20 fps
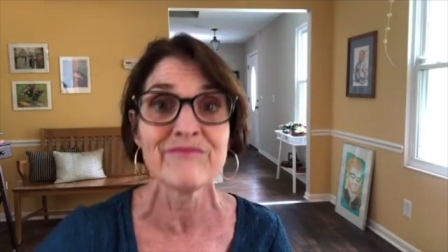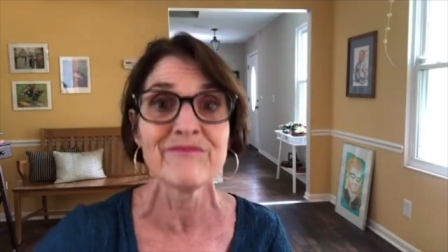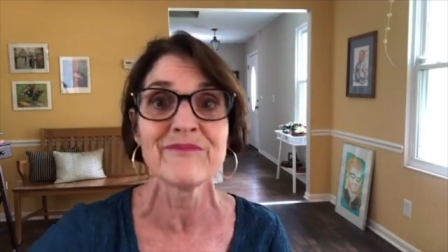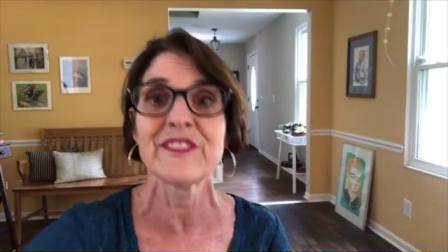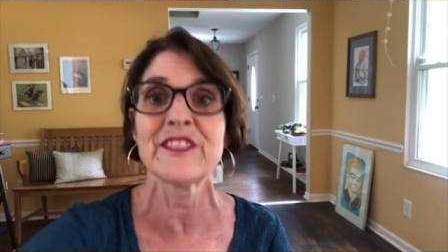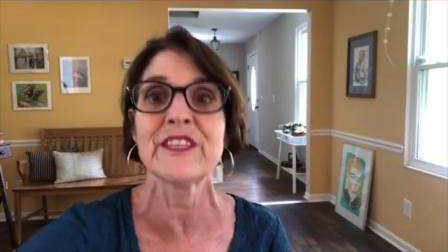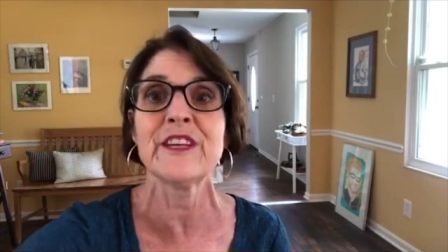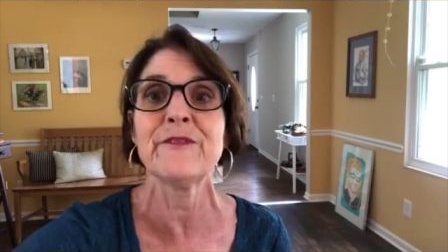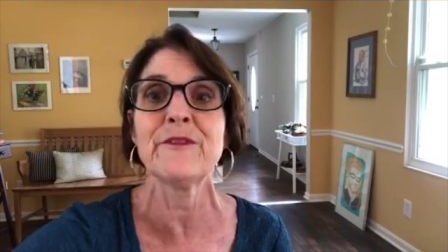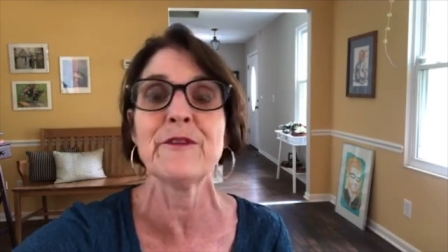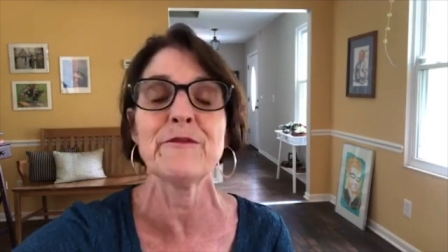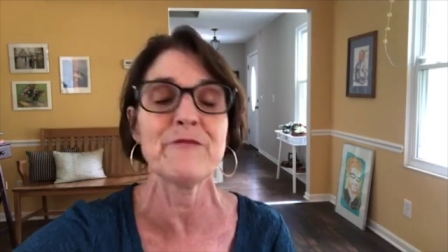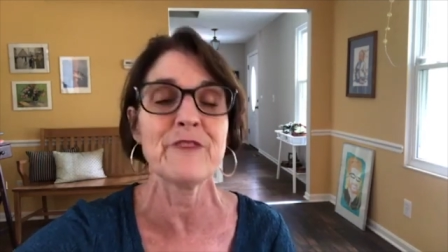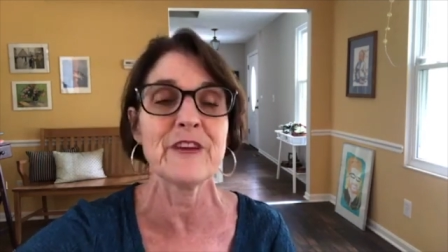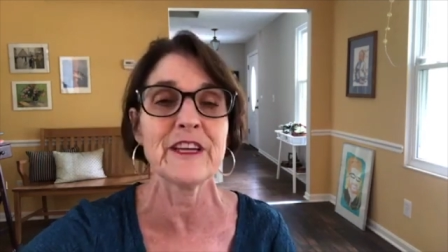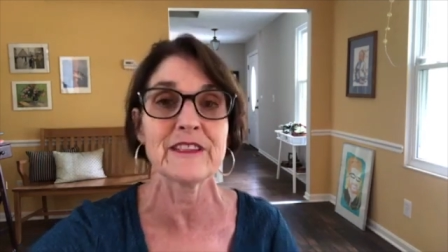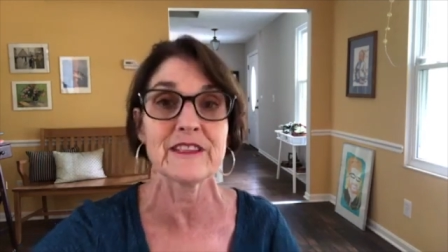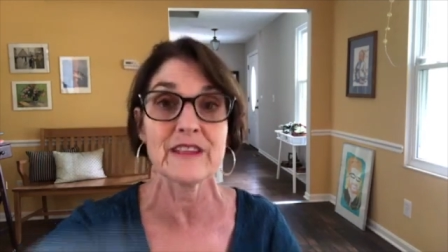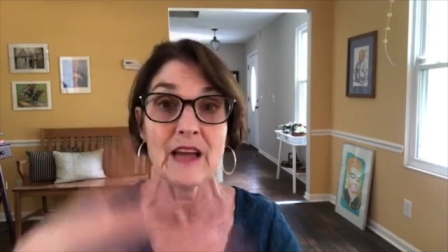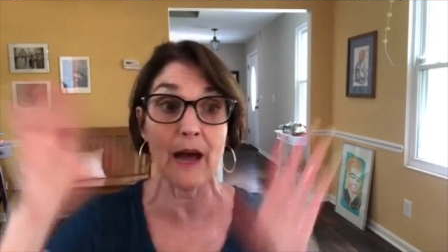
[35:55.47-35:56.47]
See if it
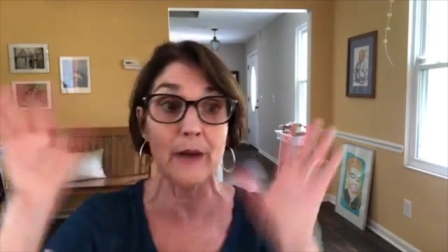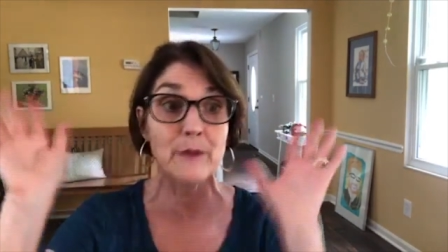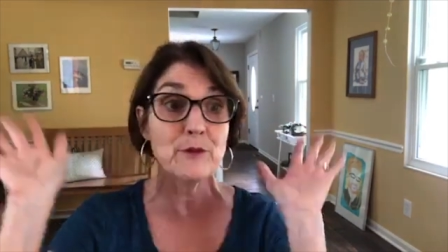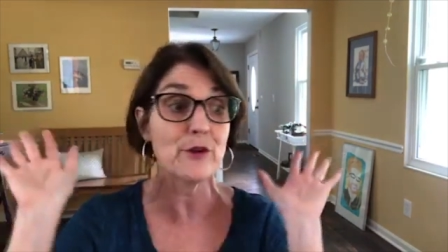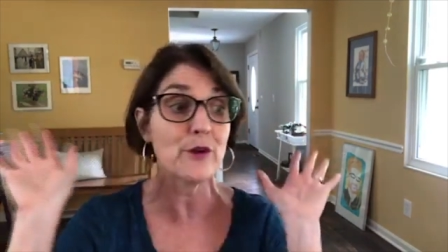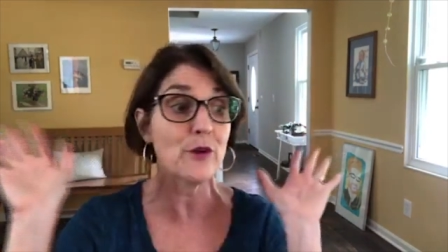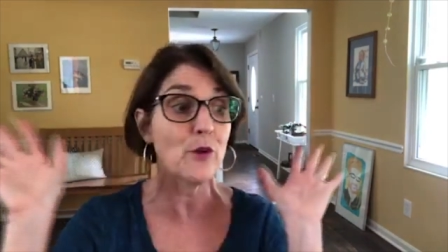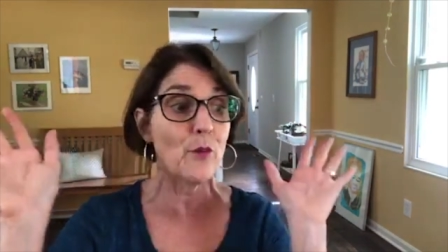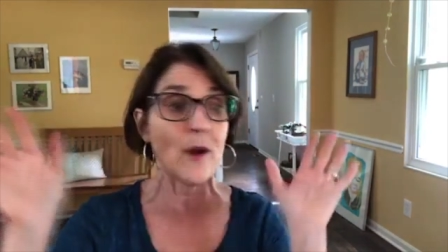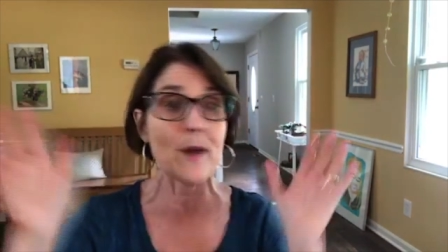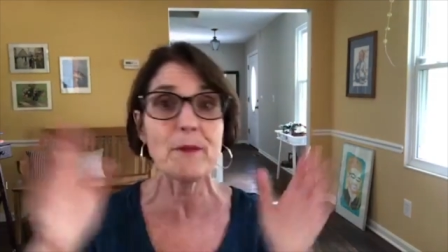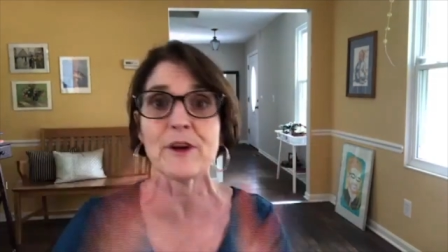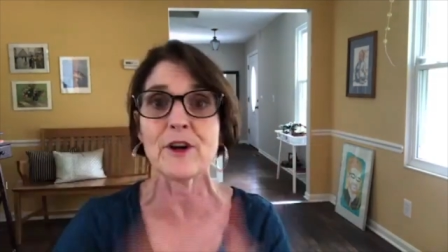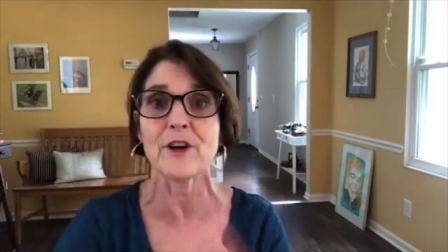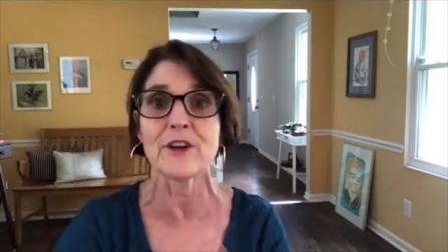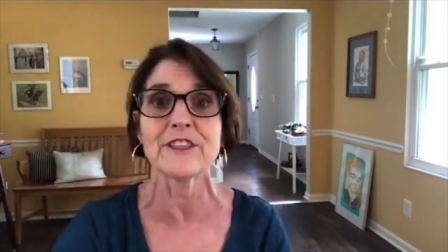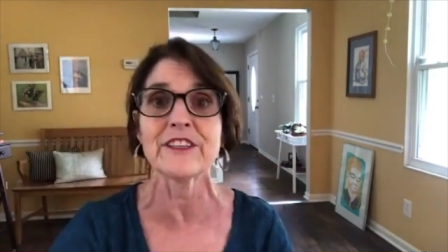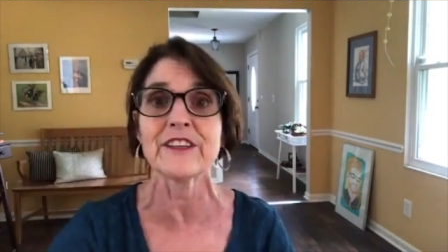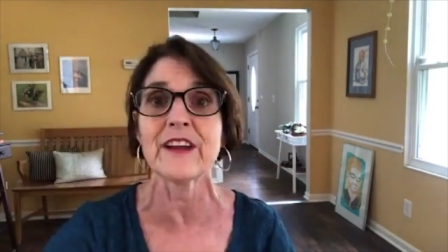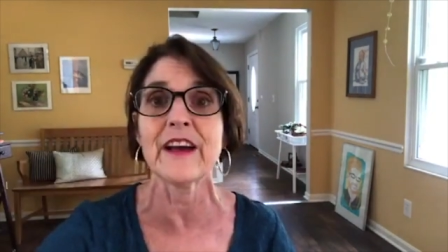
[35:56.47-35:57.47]
fits. I'm doing a
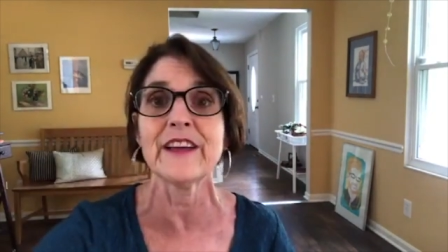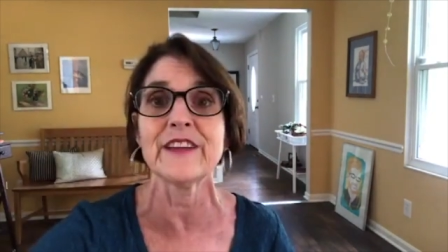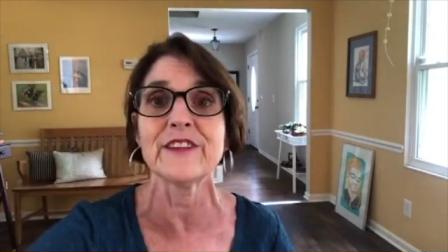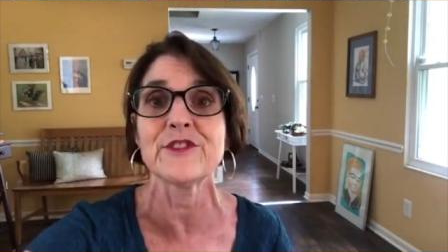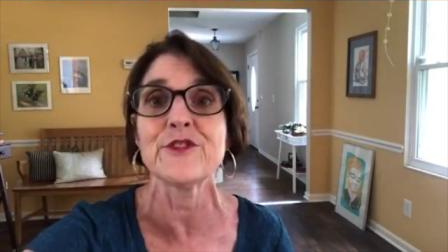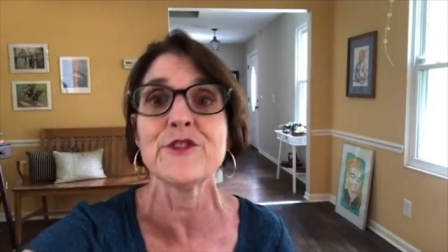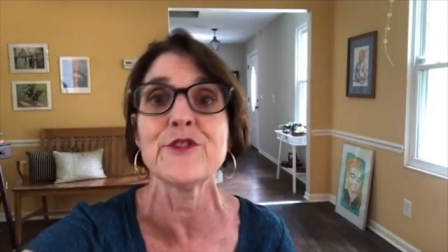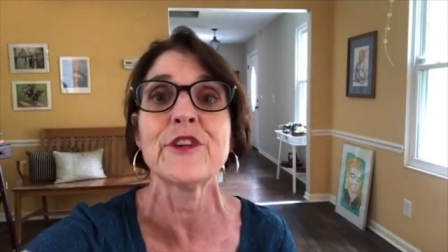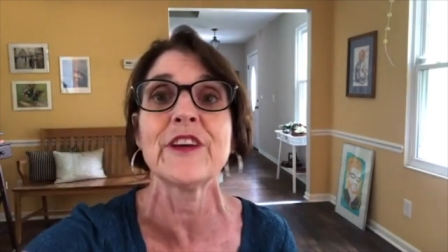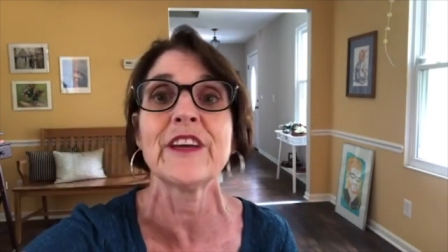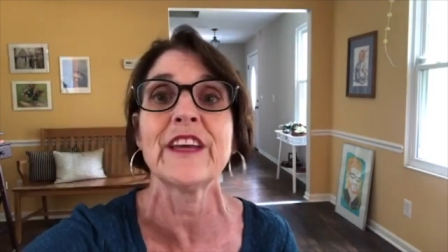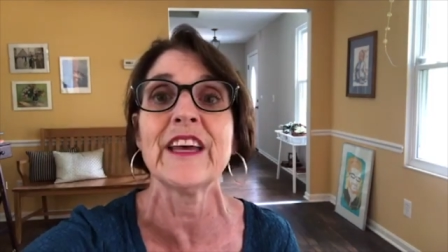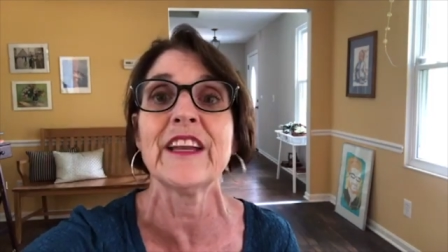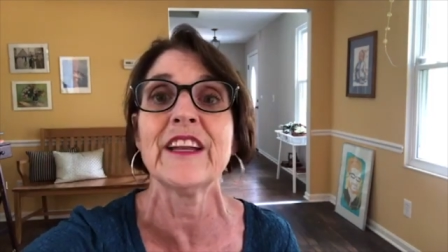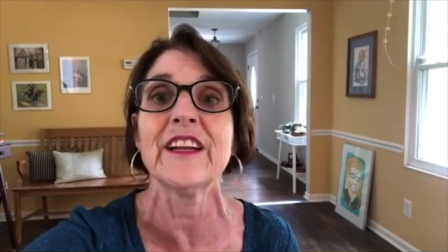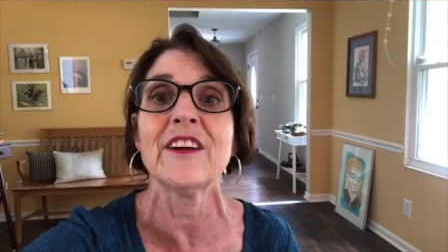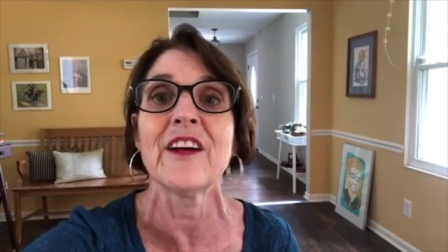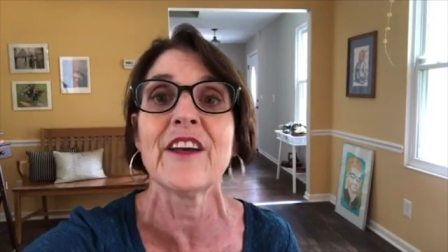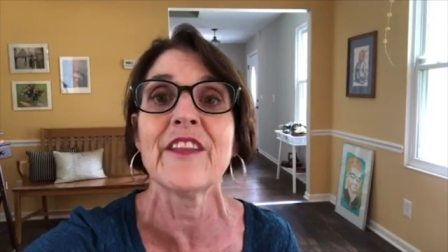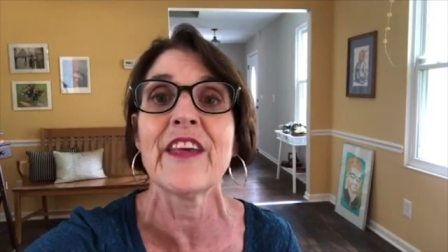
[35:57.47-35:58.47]
webinar tonight, so you could get
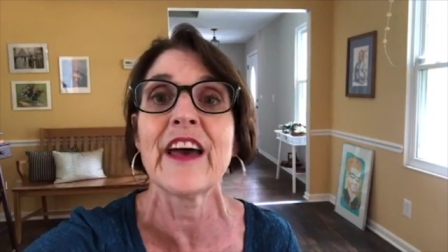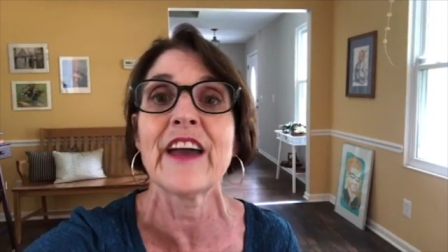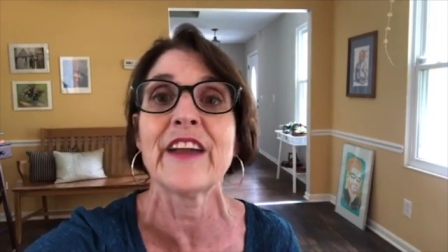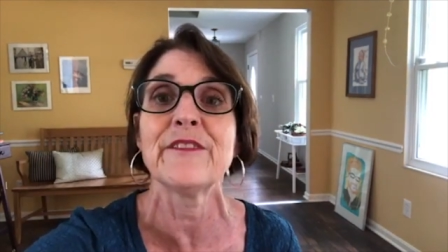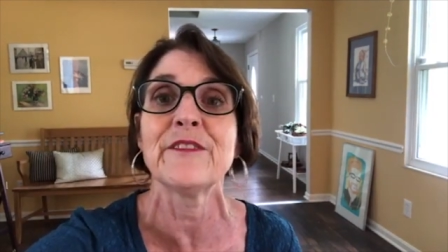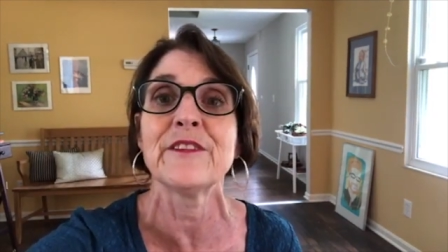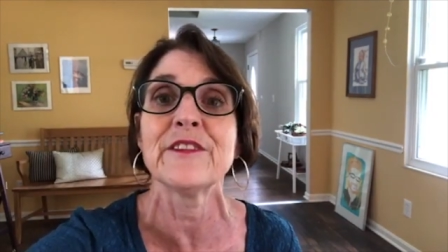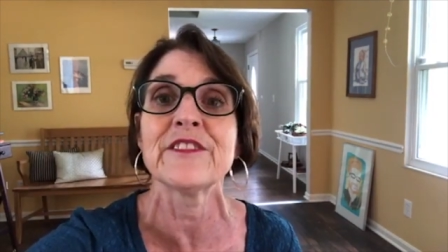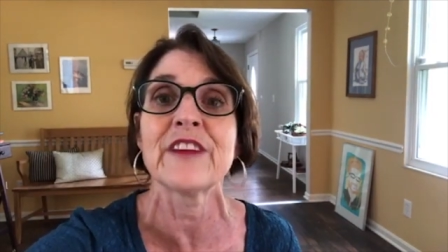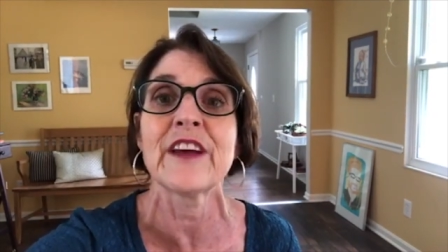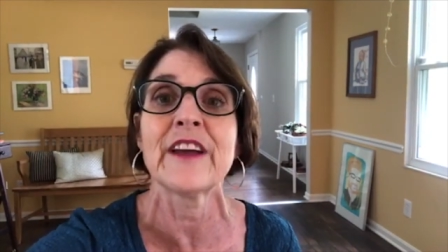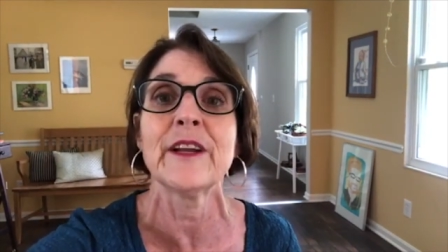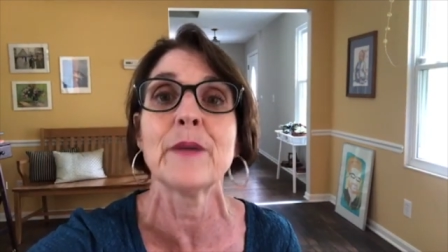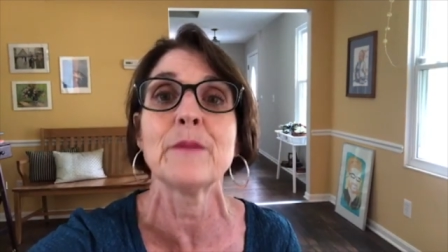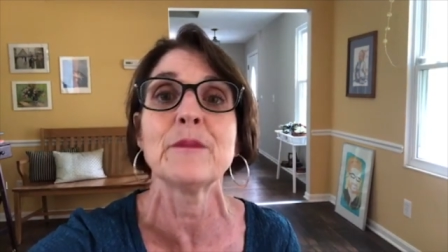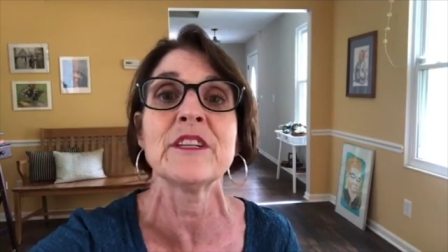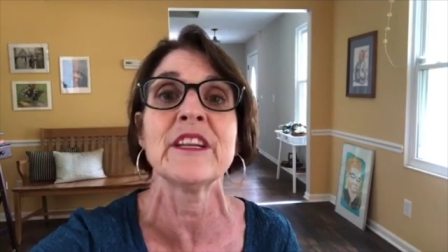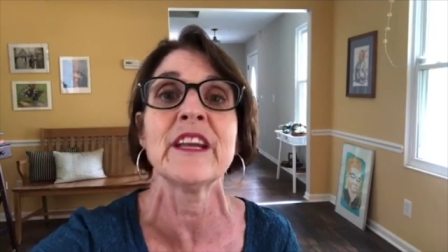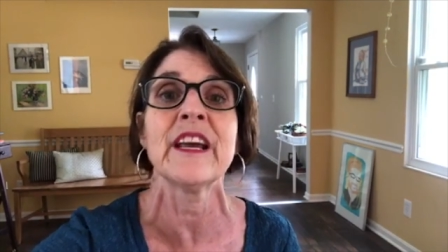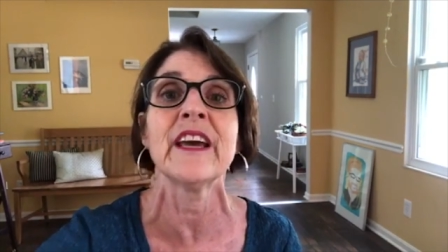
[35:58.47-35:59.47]
in on that if you signed up
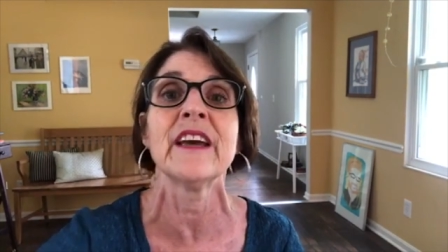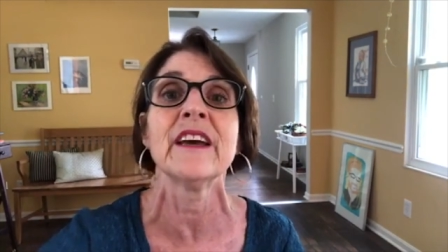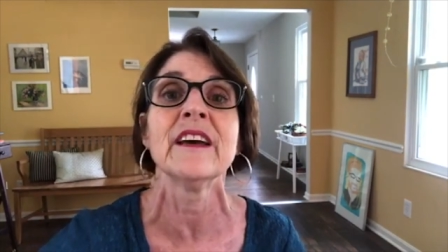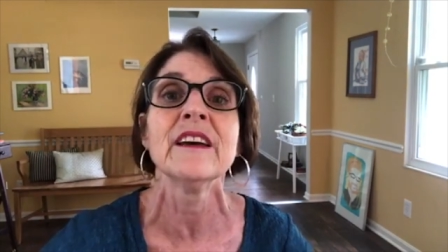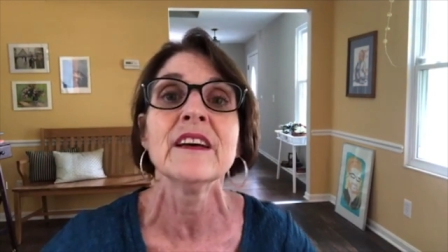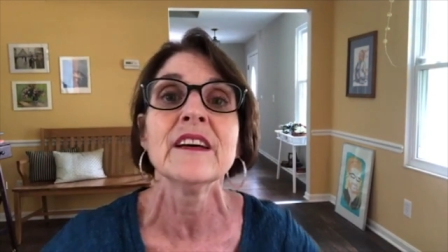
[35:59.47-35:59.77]
today.